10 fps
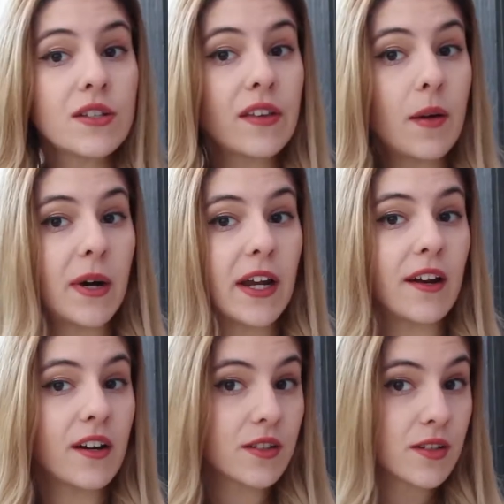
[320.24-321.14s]
so that my
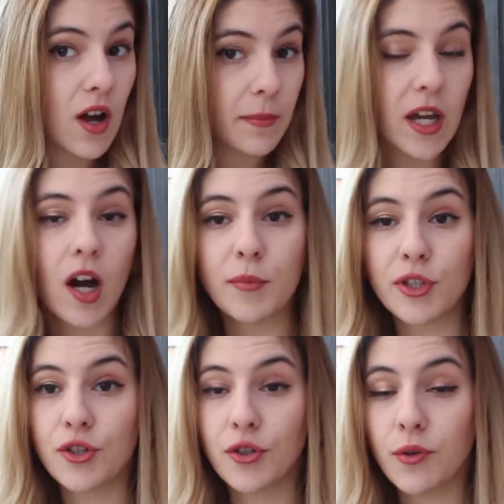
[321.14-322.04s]
hair does not become
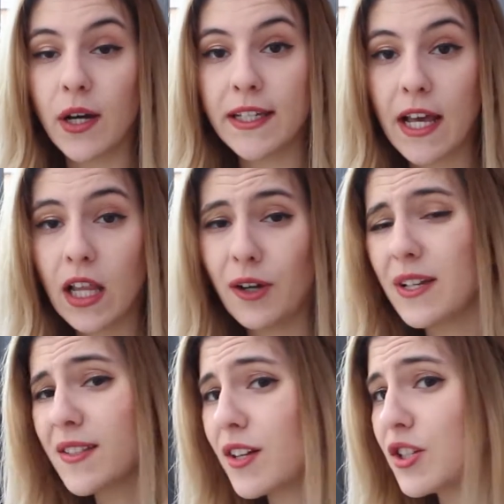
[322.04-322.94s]
too yellow.
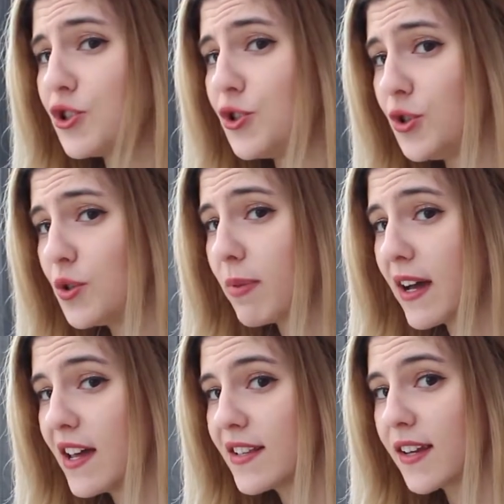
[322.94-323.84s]
It's not too
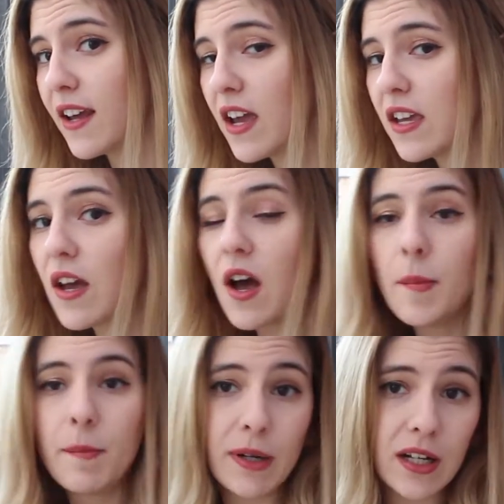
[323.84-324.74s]
bad today,
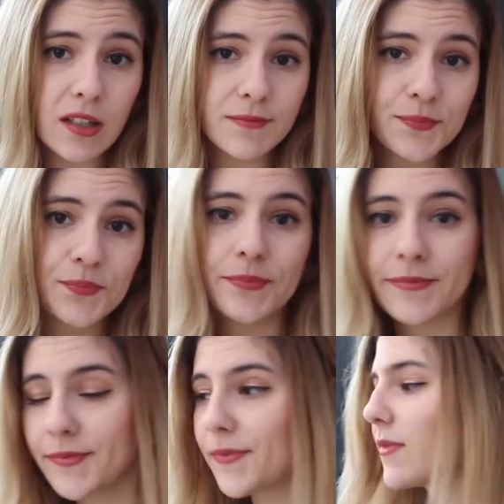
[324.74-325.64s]
but
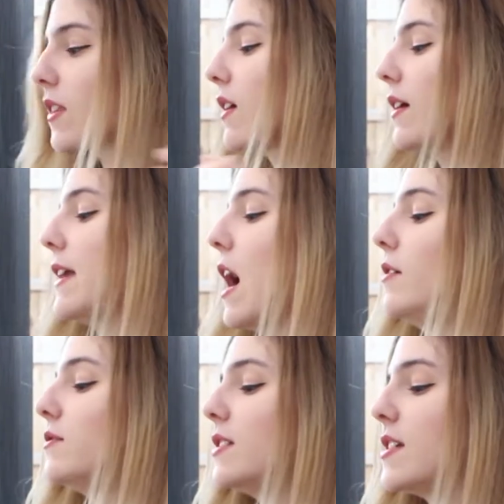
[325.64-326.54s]
yeah,
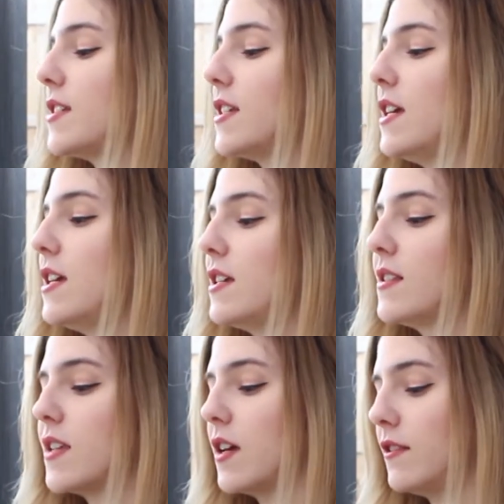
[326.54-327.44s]
this
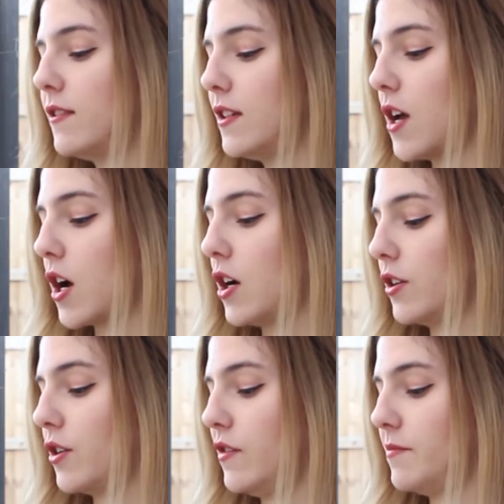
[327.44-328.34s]
is the
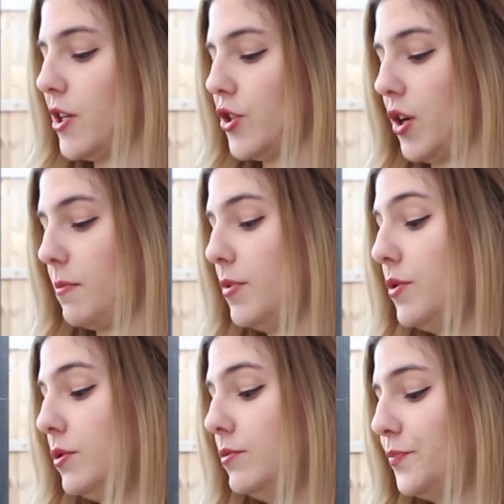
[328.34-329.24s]
color of my
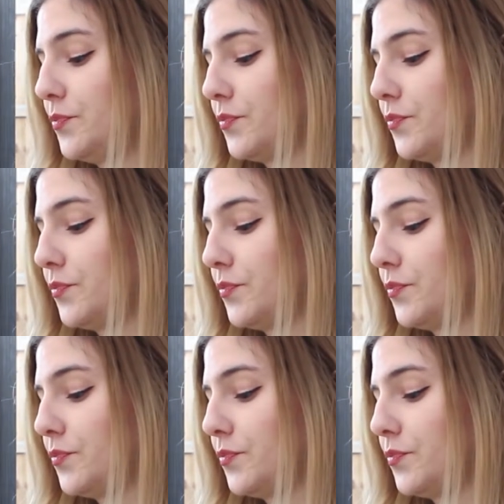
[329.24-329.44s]
shampoo.